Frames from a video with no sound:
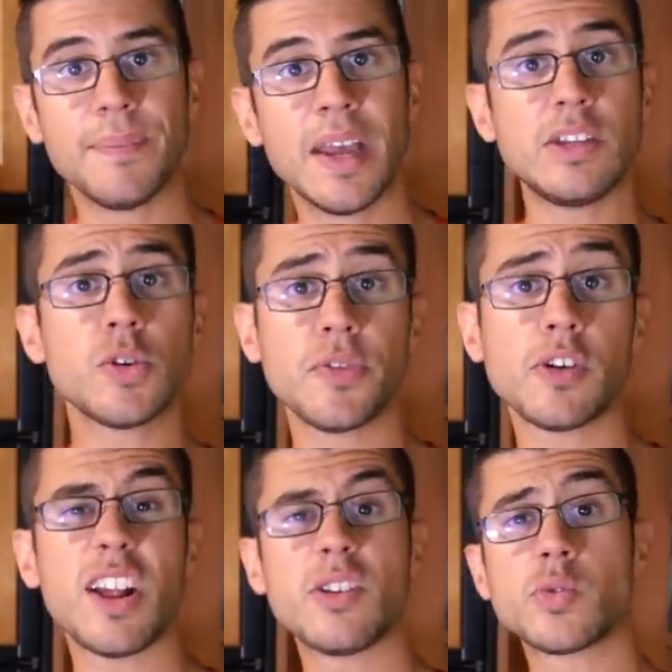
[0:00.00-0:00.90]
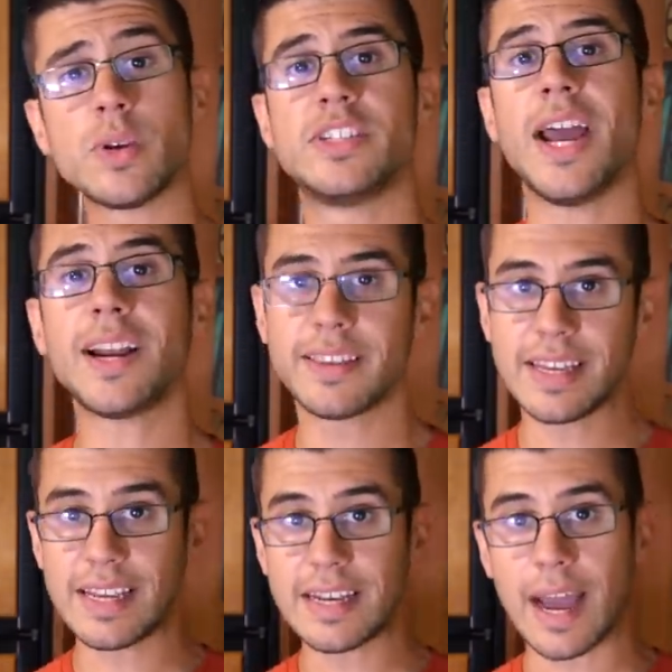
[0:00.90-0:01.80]
These refrigerators reject the
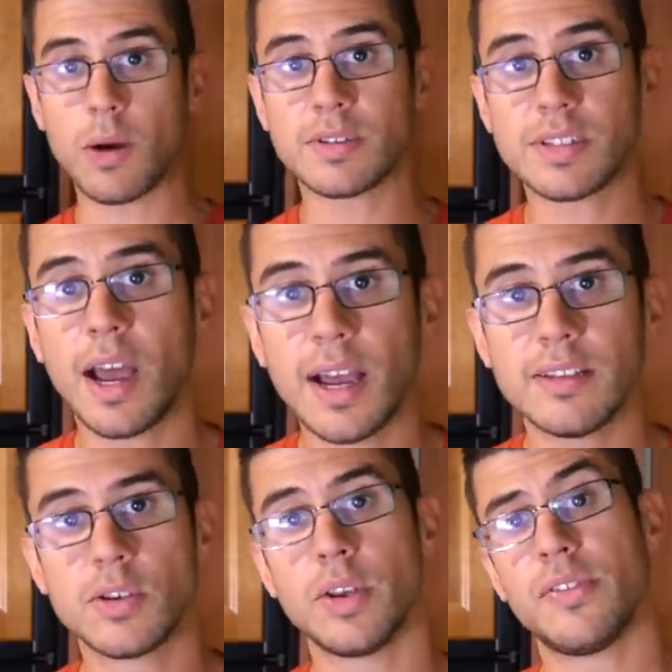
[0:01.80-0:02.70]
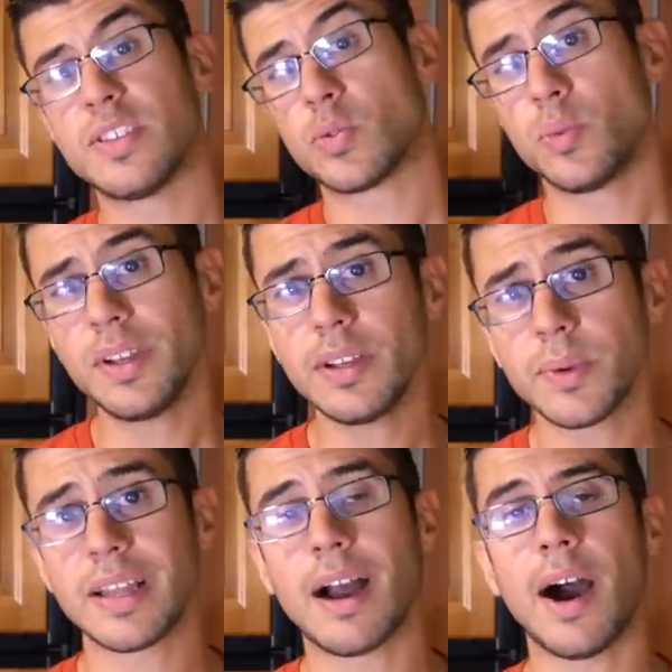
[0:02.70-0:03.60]
heat outside, so that if it's really,
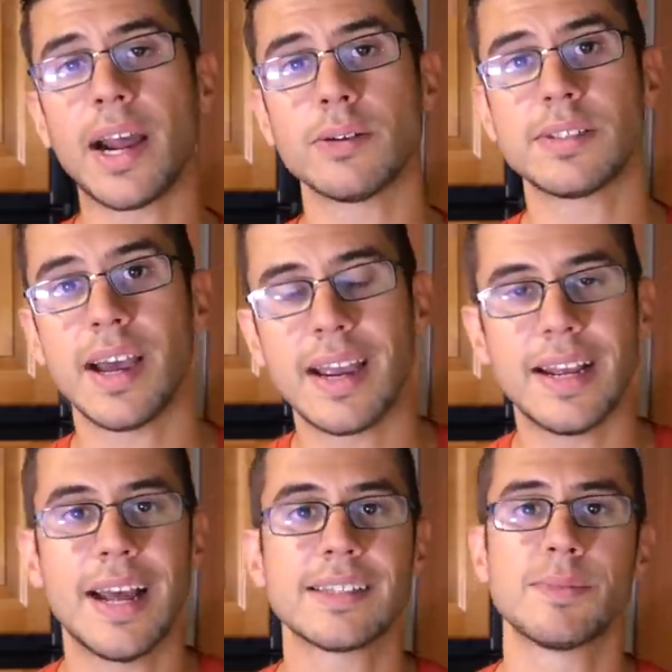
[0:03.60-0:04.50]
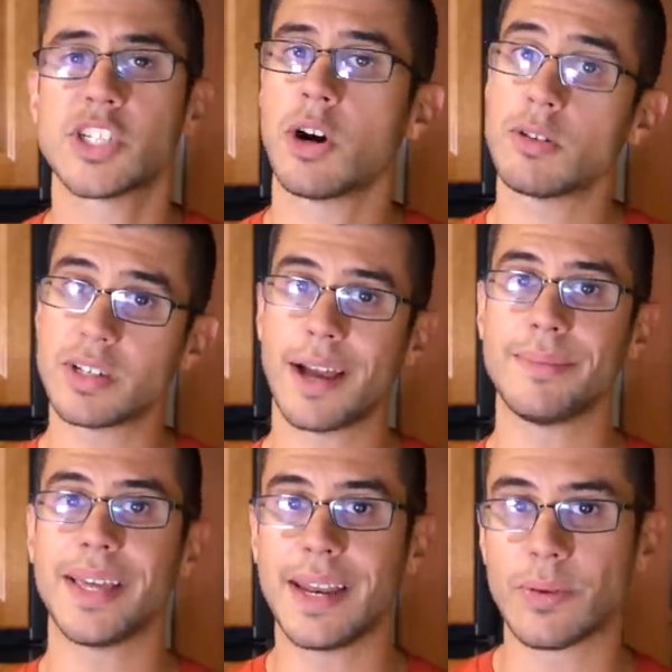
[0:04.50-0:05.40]
really hot outside, it has a much harder
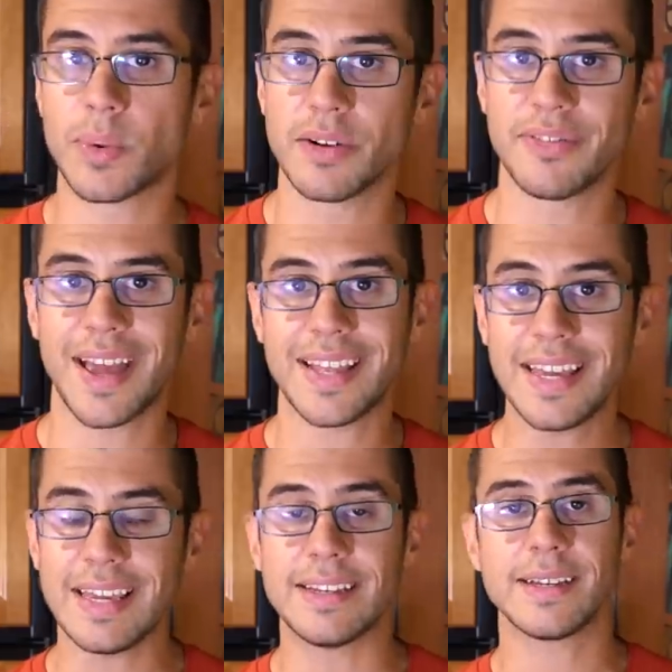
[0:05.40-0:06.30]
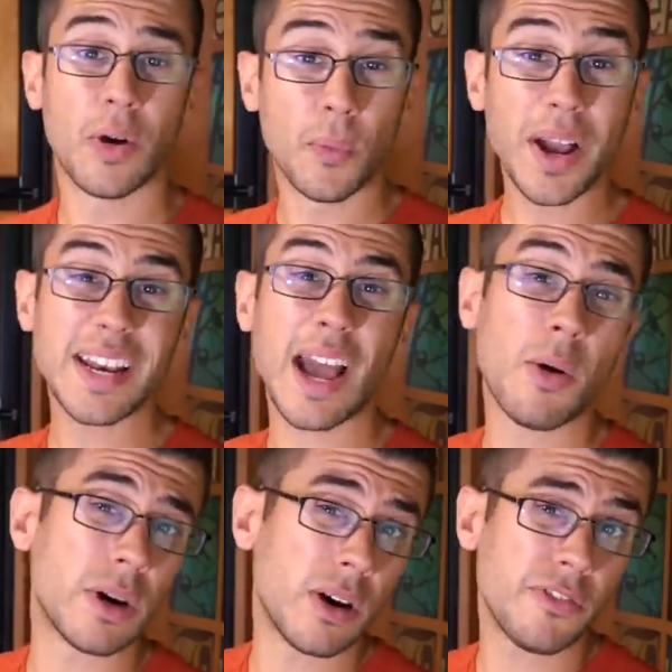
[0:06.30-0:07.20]
time getting rid of that heat. Right
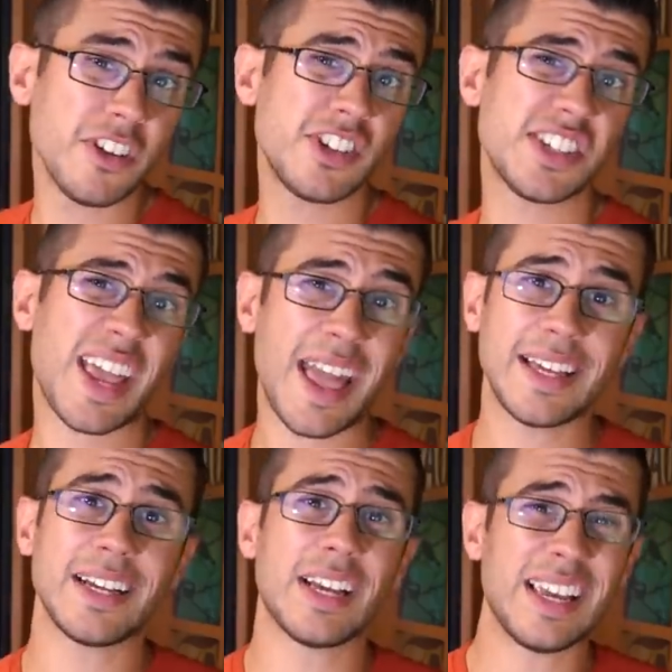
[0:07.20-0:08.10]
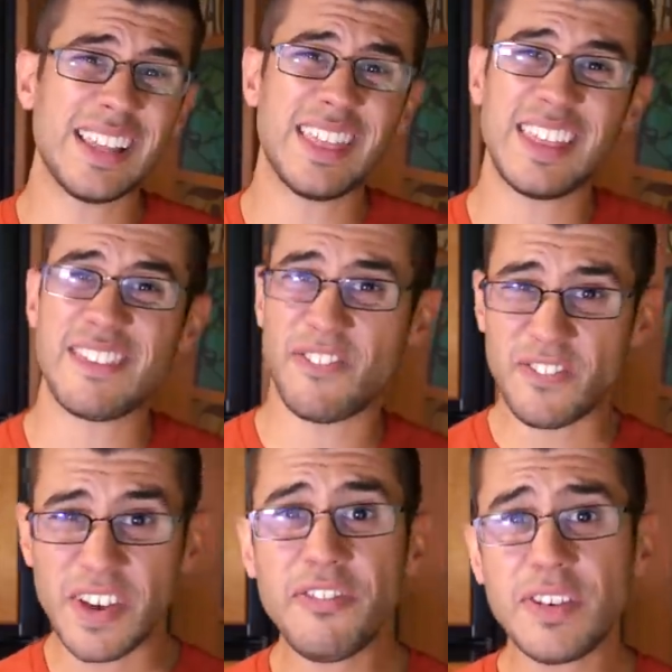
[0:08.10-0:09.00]
now, our fridge is hanging in the
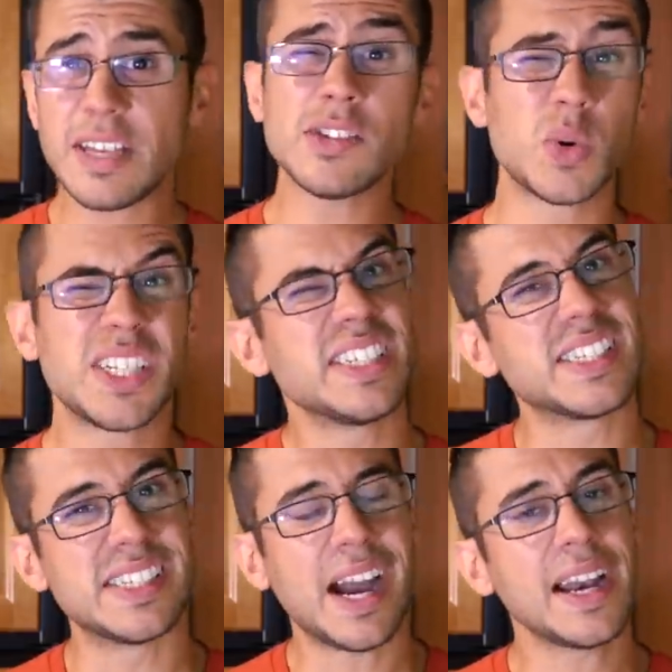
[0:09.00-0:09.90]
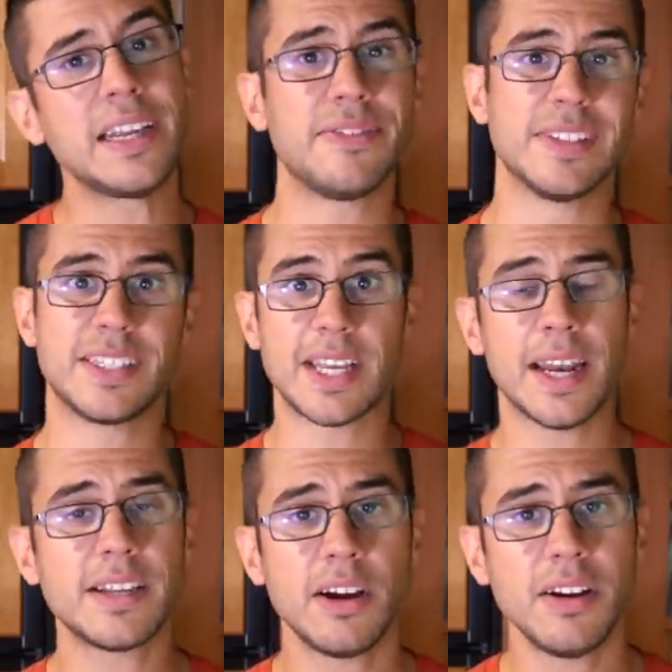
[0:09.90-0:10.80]
50s, which is not even
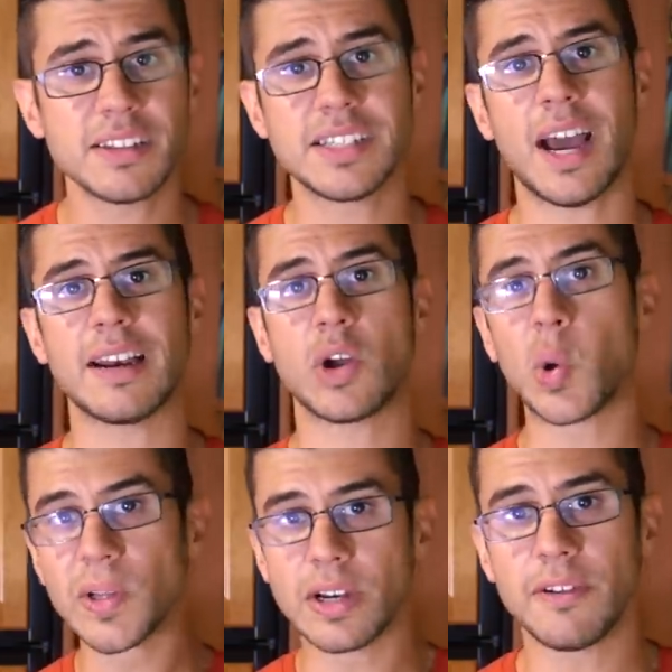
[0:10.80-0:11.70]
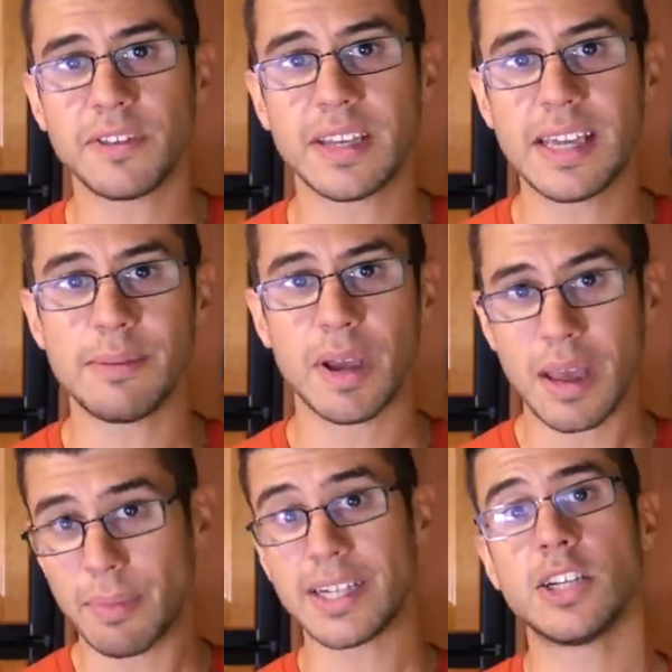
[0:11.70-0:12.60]
sanitary. It's not cold enough to keep
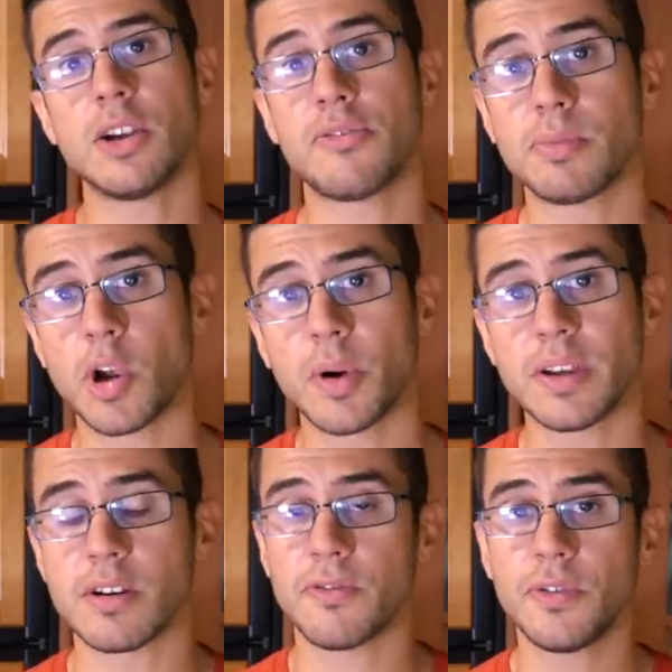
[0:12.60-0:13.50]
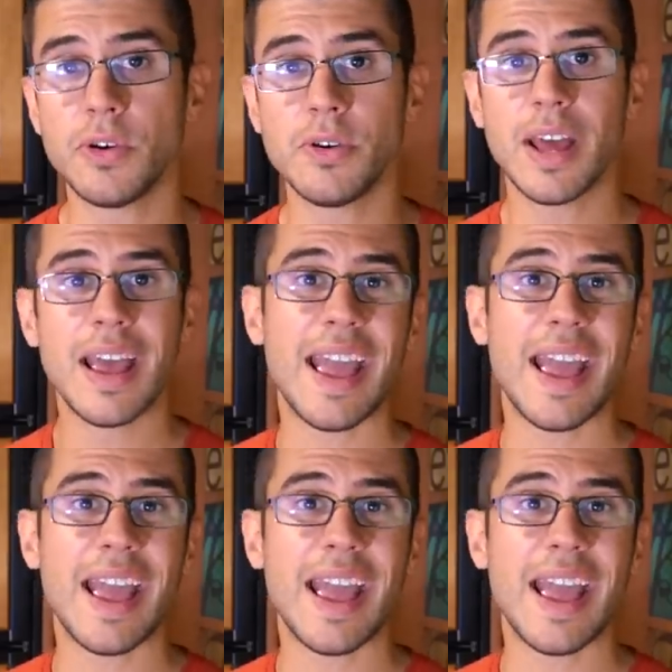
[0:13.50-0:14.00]
bacteria from growing in your food.